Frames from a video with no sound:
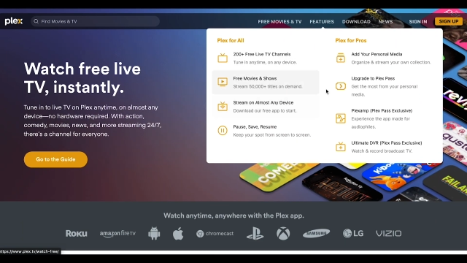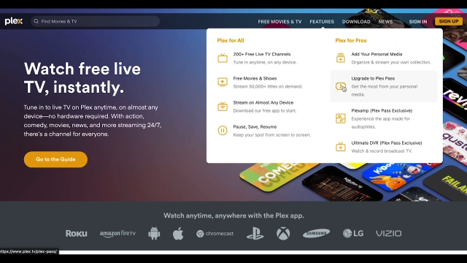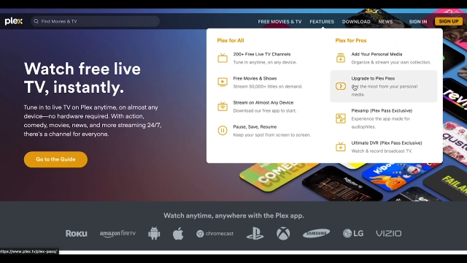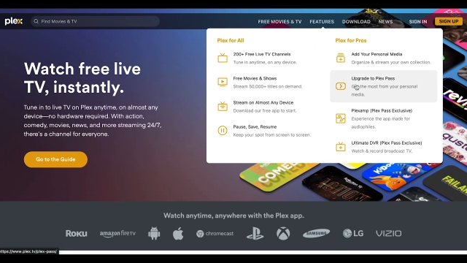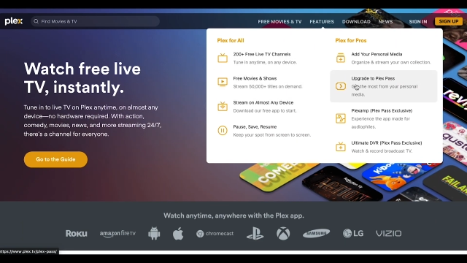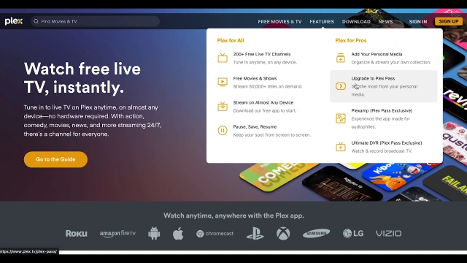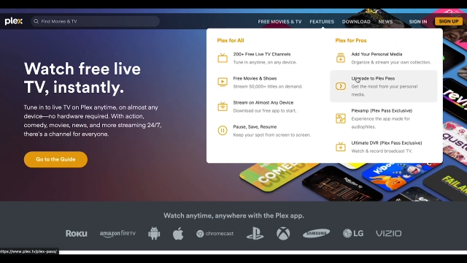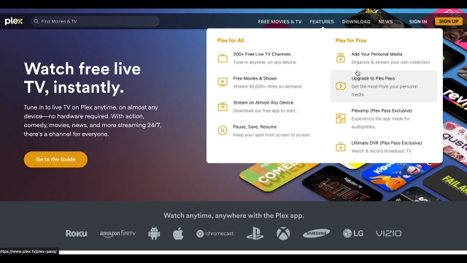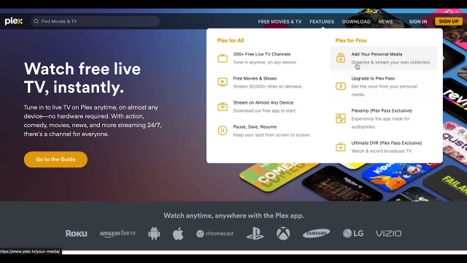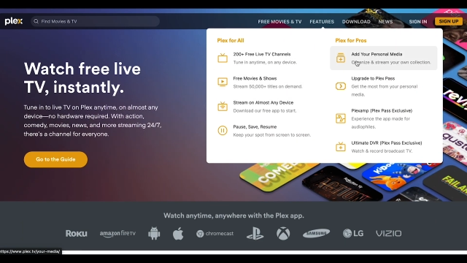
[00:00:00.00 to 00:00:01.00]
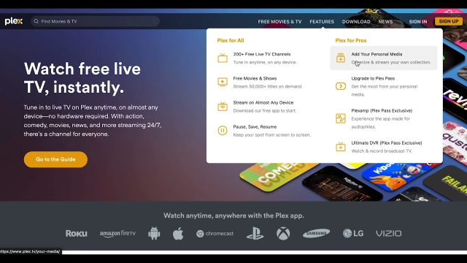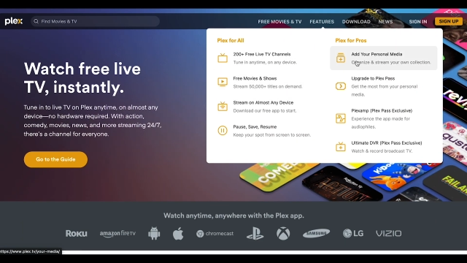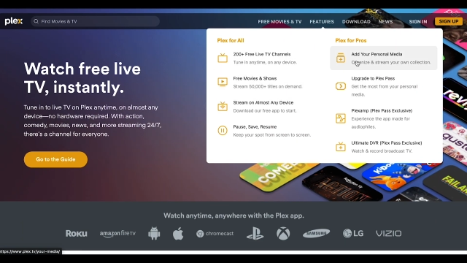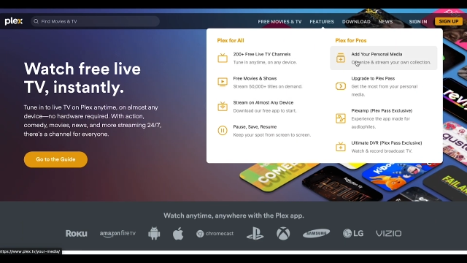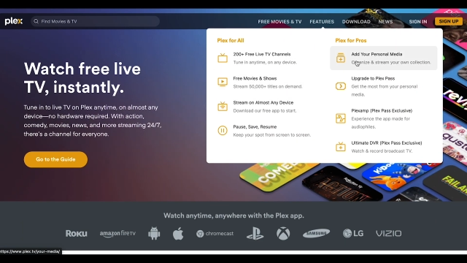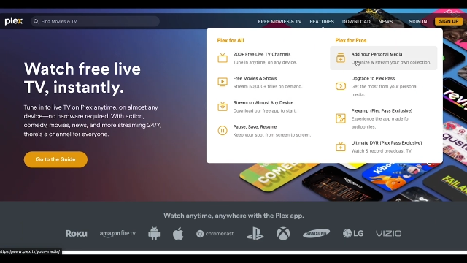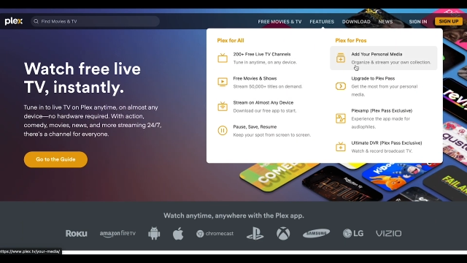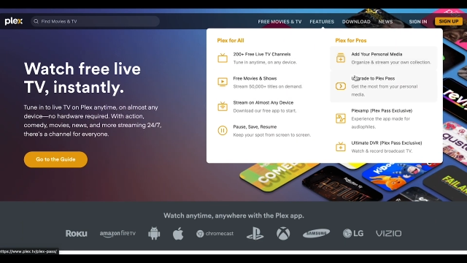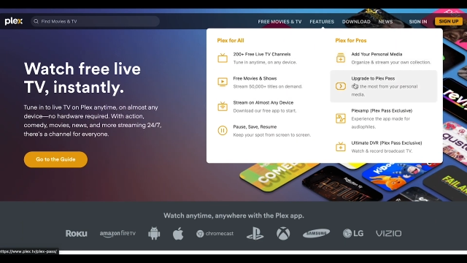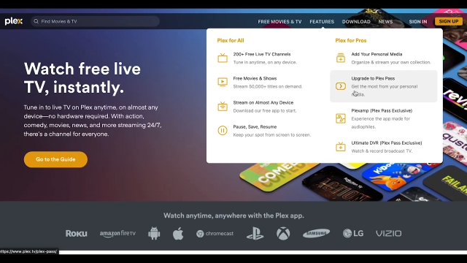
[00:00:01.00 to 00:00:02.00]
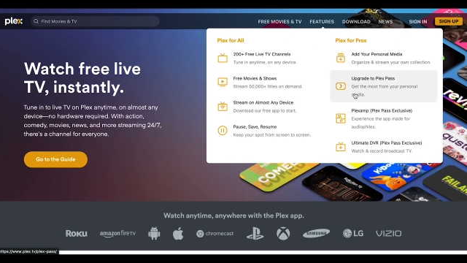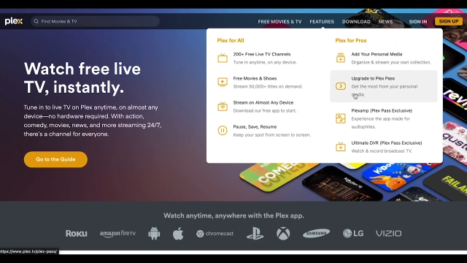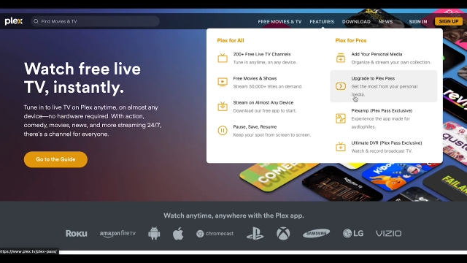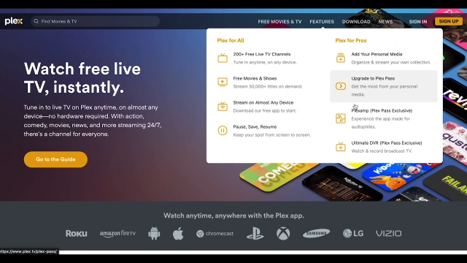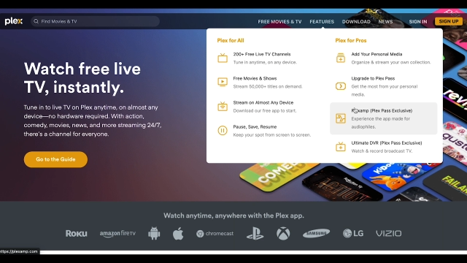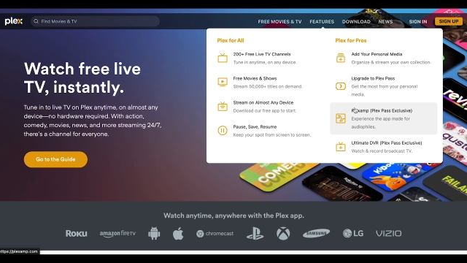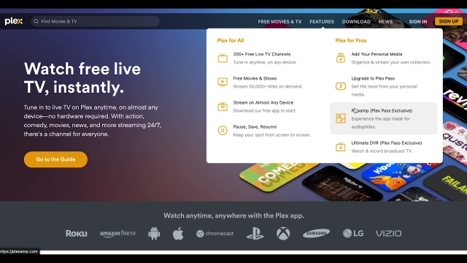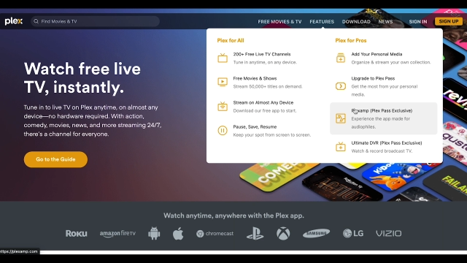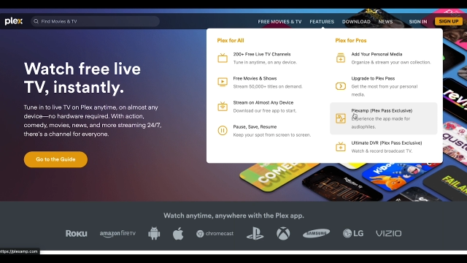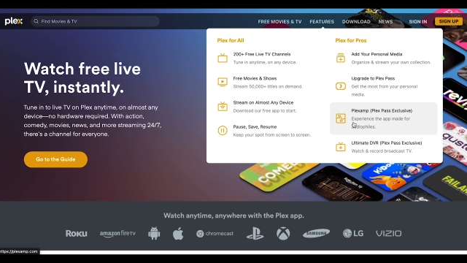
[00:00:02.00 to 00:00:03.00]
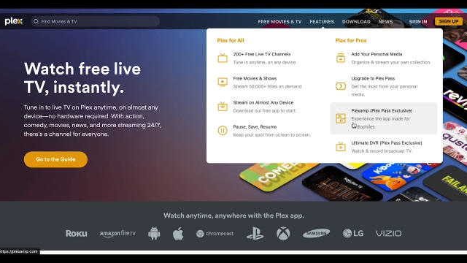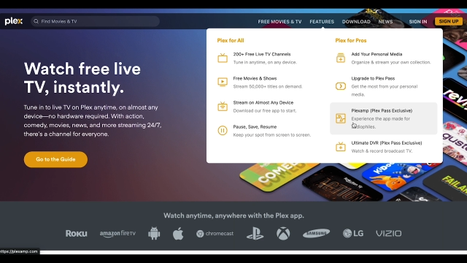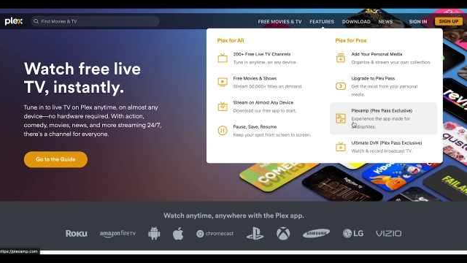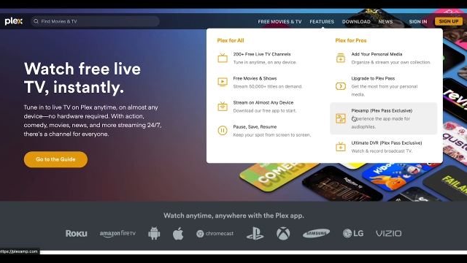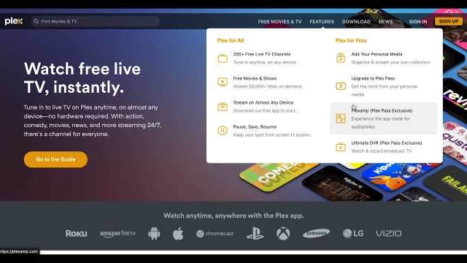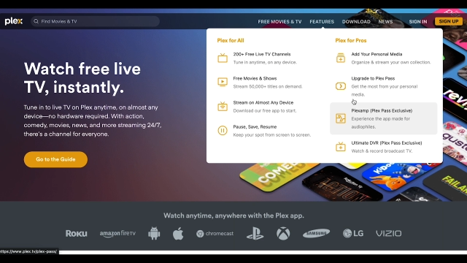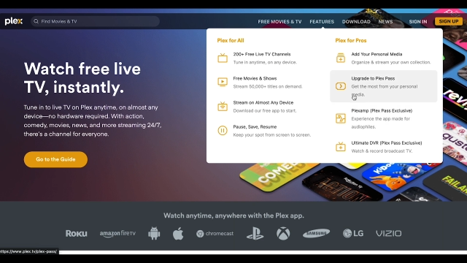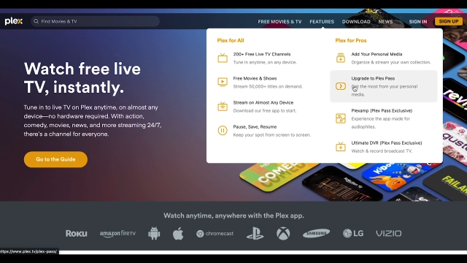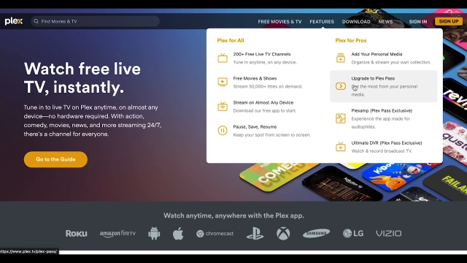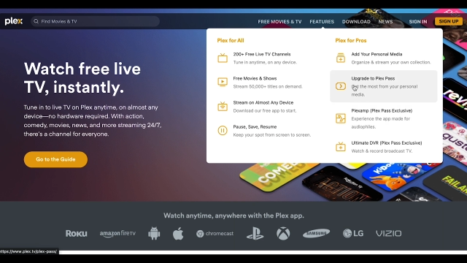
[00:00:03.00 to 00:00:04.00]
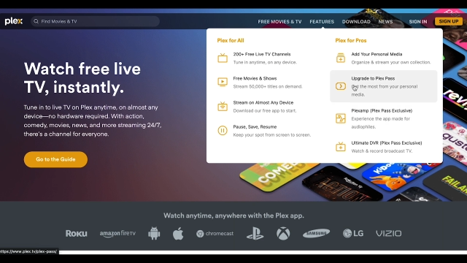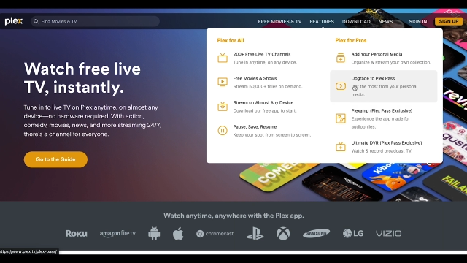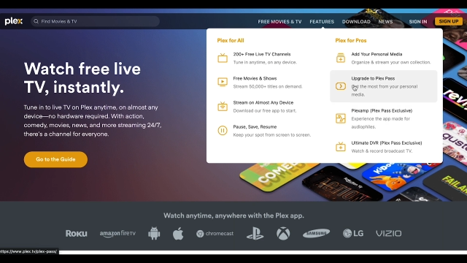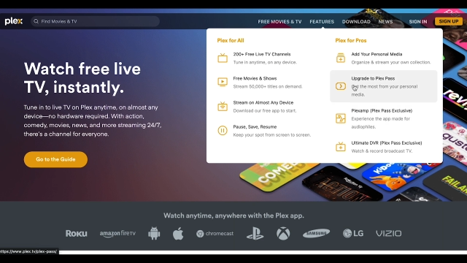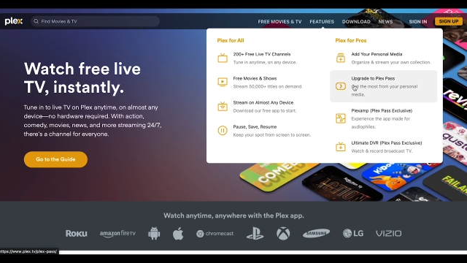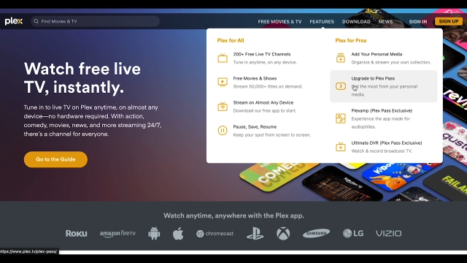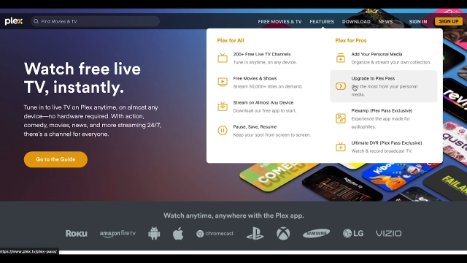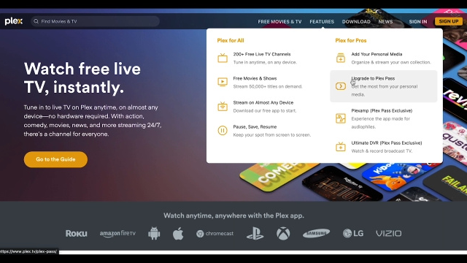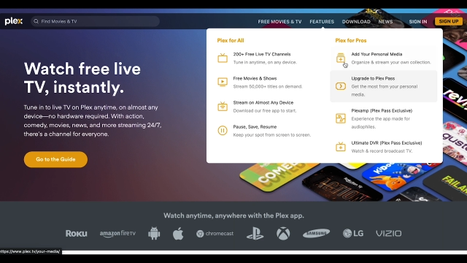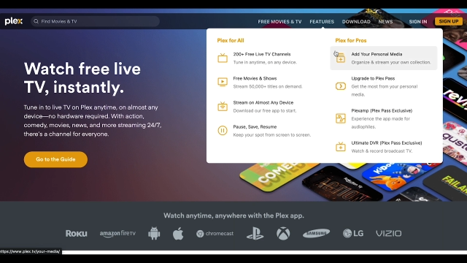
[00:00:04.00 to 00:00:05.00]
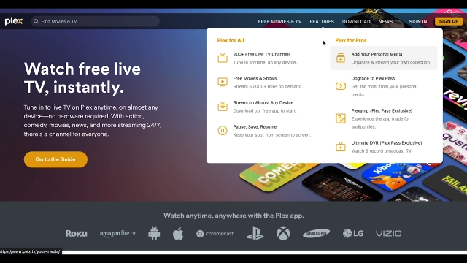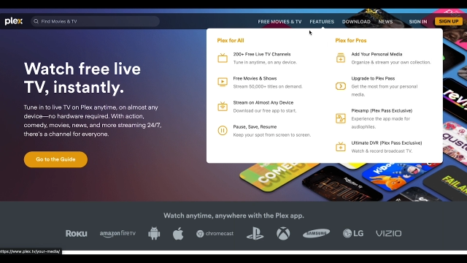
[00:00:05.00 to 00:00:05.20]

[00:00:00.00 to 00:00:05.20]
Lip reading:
[unreadable: no face in view]